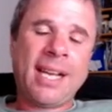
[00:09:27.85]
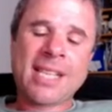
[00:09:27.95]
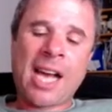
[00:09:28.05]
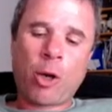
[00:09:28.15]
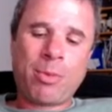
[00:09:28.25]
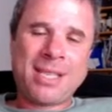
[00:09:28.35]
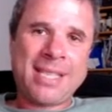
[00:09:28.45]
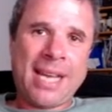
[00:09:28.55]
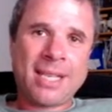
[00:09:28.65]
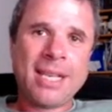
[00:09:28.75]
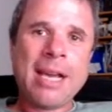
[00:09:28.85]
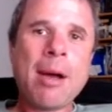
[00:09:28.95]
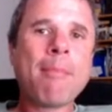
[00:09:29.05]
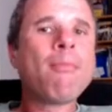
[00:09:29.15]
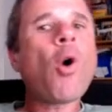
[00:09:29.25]
is 100%.
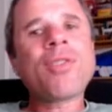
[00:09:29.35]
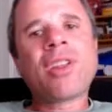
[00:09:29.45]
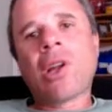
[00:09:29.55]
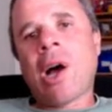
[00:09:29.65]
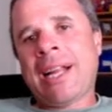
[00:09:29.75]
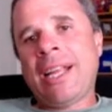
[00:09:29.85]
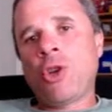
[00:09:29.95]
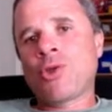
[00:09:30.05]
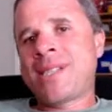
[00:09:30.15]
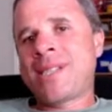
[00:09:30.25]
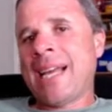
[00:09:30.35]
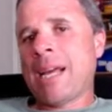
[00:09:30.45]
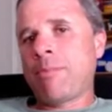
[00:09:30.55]
More than likely, you'll sell out